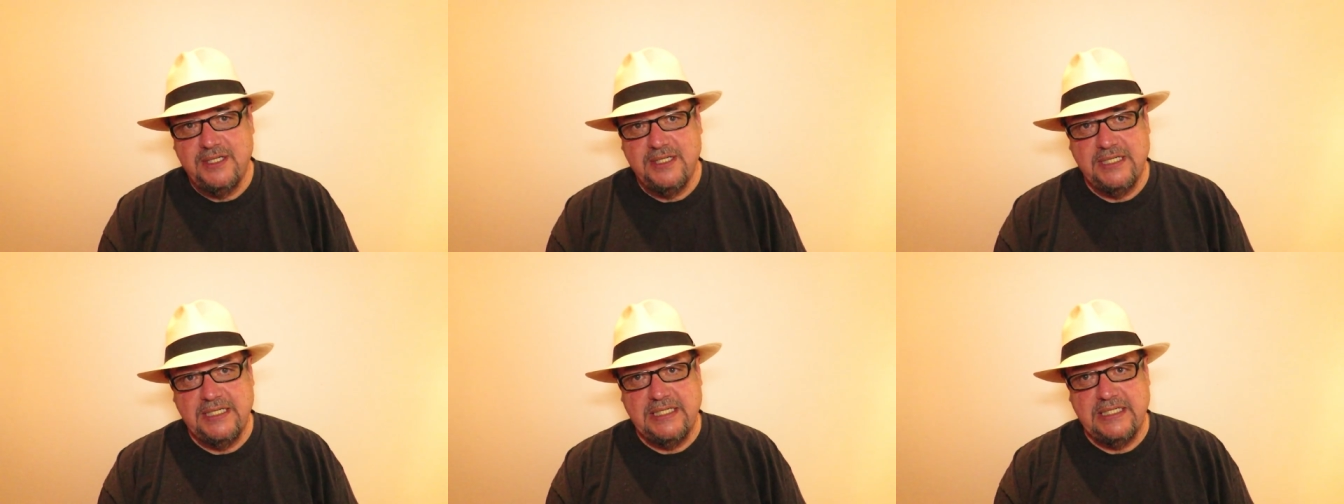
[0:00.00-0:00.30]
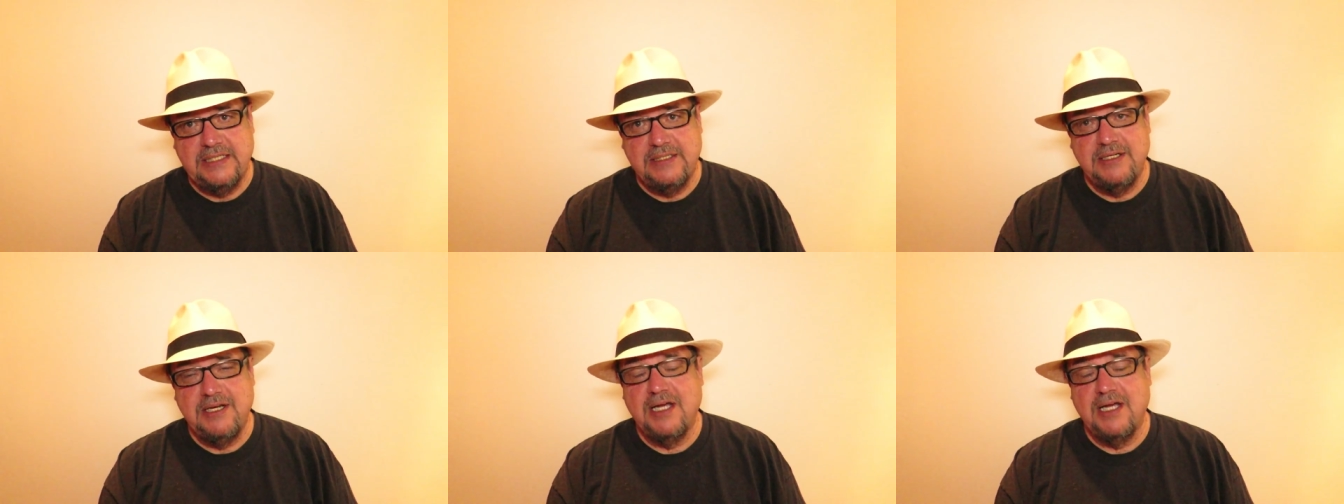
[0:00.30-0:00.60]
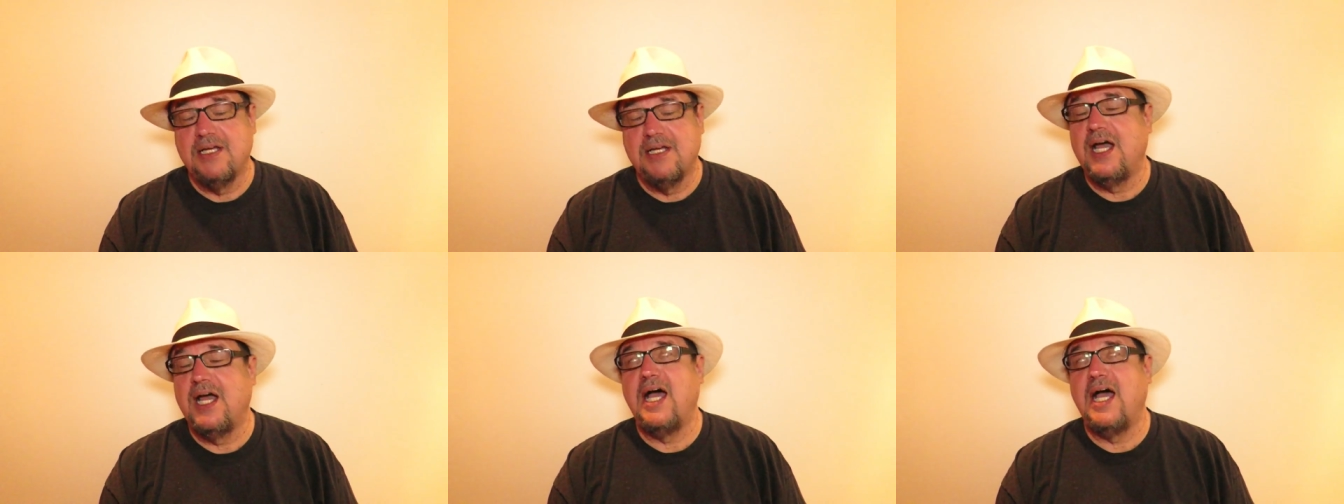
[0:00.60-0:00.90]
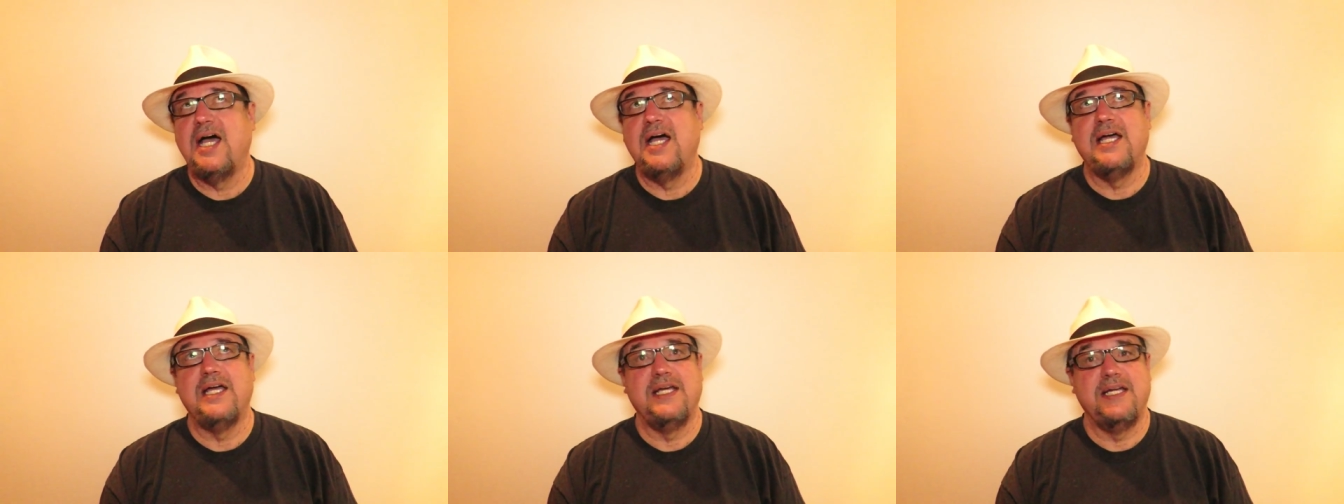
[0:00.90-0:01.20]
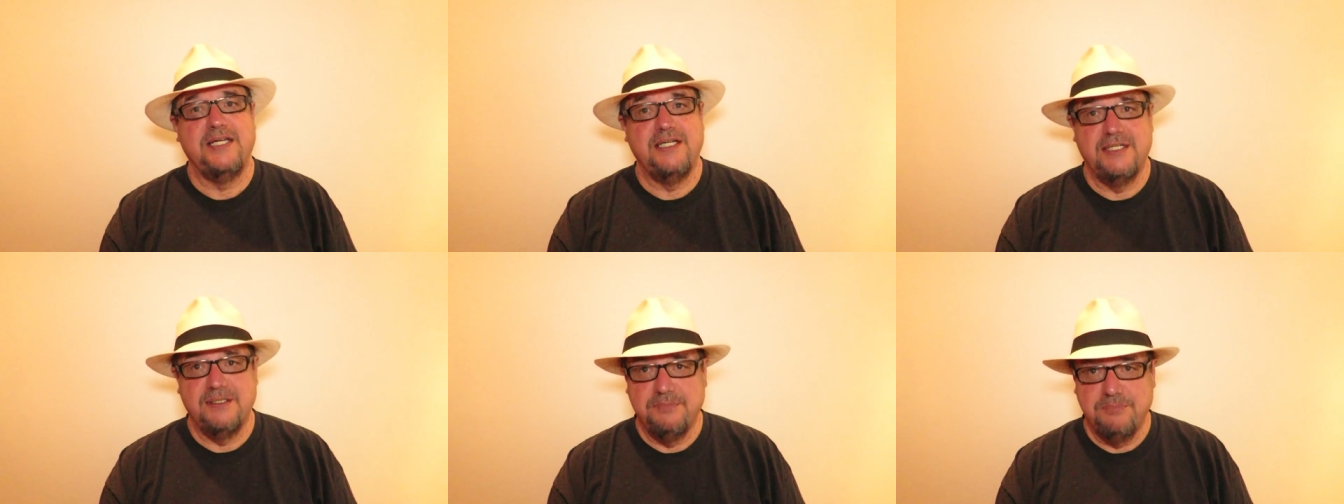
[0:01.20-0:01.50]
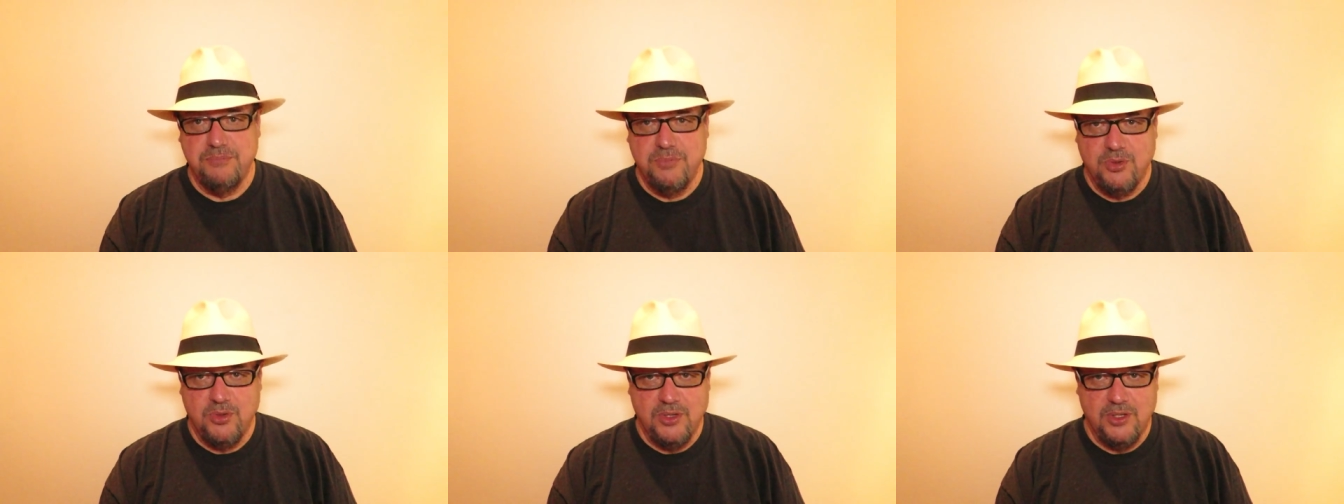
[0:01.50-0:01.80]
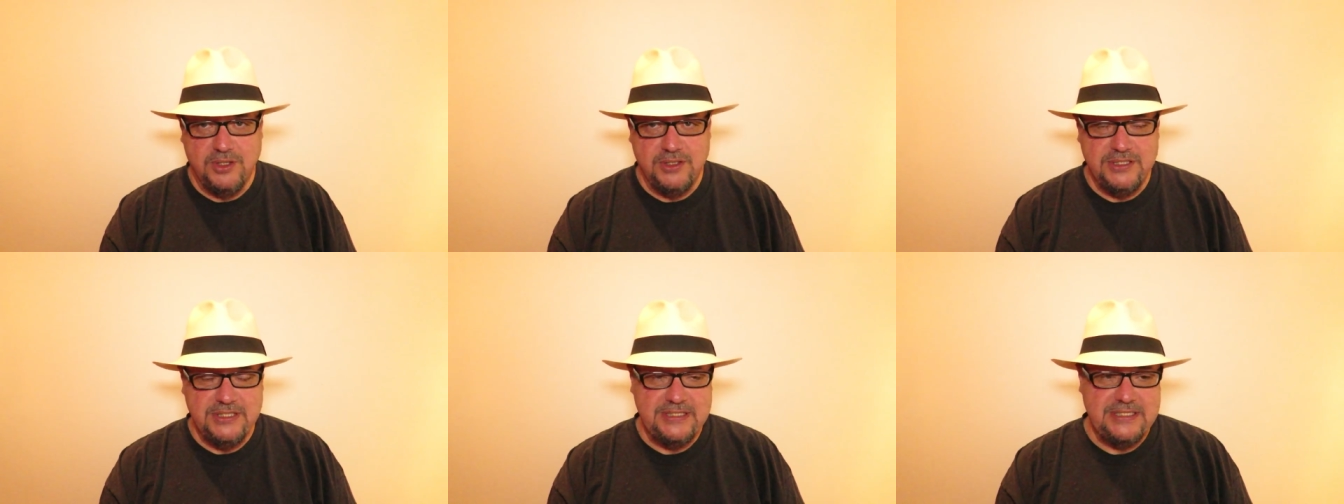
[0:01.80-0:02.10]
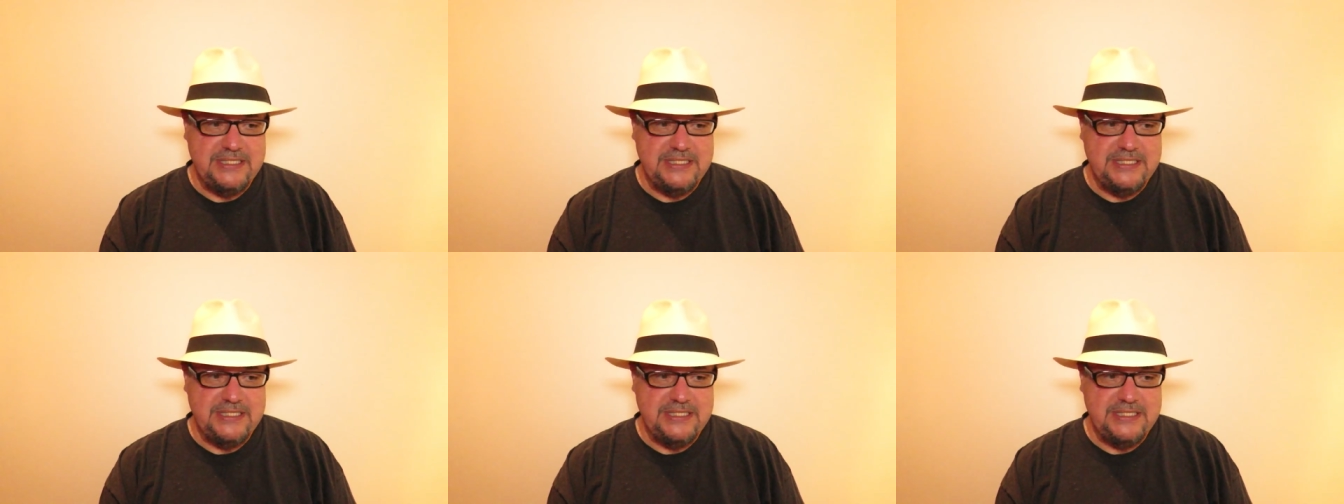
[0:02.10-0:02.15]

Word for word: And I am bored to